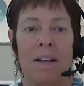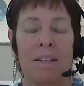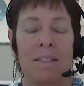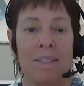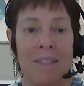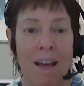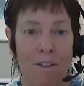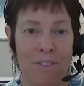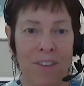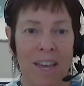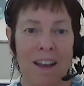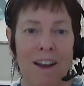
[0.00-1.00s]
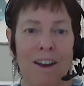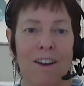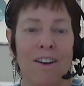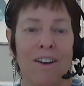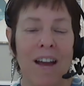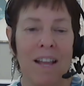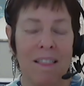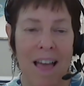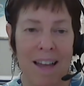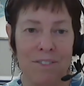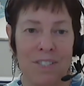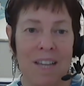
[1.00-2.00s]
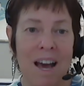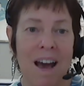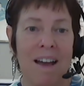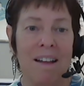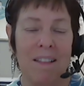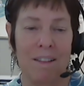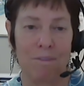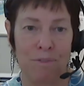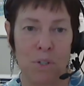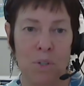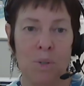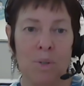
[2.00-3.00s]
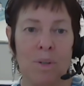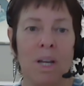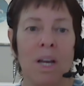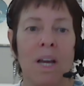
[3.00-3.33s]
self-care and lifestyle and food